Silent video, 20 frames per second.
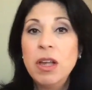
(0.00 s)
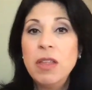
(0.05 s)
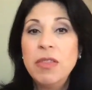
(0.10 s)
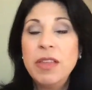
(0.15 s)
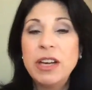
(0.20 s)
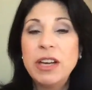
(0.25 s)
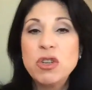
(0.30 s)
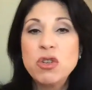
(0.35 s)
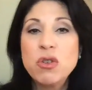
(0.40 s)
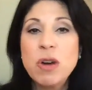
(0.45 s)

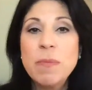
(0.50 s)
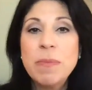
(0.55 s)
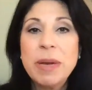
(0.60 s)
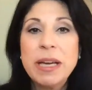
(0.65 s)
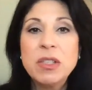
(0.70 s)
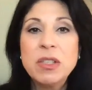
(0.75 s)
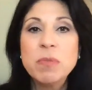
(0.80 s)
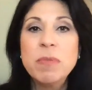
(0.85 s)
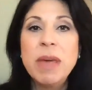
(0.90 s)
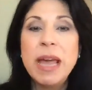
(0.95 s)
that Trump
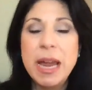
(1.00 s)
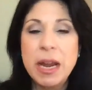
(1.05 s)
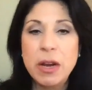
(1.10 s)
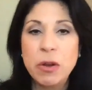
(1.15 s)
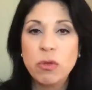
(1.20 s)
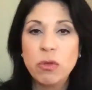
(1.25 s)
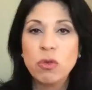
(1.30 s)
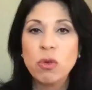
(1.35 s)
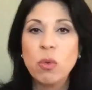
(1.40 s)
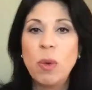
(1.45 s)
has
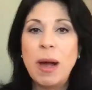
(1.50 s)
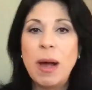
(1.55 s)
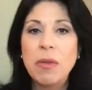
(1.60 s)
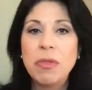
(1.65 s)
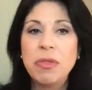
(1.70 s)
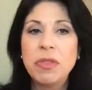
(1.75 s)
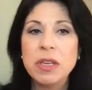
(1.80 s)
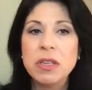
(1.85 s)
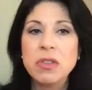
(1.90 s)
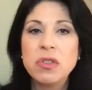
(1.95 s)
made throughout
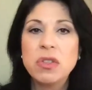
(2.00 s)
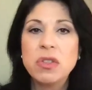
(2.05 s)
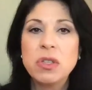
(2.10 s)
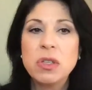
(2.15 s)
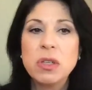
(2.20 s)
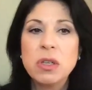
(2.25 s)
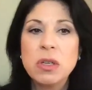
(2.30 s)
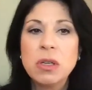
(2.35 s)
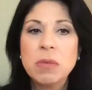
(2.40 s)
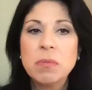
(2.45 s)
this
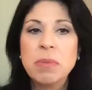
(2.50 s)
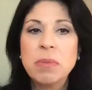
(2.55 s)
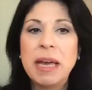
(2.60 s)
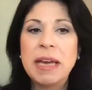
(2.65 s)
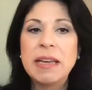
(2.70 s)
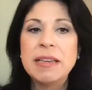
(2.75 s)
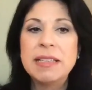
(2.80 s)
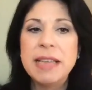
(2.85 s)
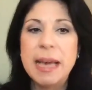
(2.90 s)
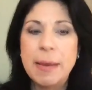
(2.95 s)

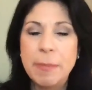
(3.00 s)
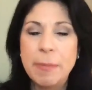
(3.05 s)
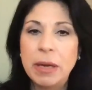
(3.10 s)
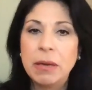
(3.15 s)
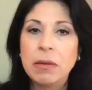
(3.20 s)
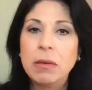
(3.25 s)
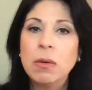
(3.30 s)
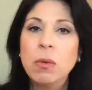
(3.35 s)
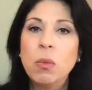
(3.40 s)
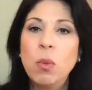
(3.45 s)
pandemic,
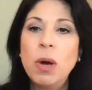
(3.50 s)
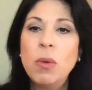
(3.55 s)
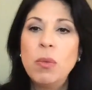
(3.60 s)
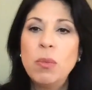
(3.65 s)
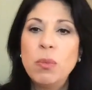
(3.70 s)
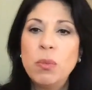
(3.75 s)
what would